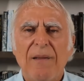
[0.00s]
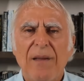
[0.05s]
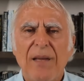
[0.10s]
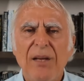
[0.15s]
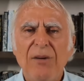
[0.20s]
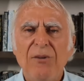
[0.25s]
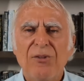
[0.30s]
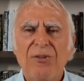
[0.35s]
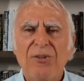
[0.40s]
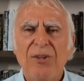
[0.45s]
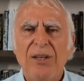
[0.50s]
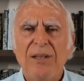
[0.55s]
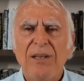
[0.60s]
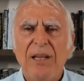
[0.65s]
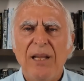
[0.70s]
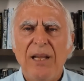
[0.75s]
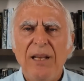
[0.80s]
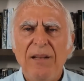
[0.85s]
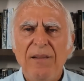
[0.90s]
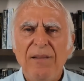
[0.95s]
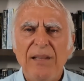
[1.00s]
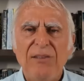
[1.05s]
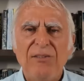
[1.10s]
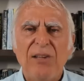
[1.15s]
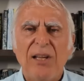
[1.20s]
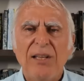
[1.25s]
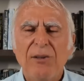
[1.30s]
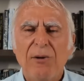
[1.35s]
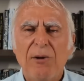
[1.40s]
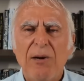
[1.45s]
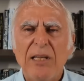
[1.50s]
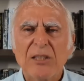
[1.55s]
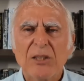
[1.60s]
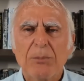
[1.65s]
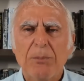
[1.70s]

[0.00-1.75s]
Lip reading: interested in these underground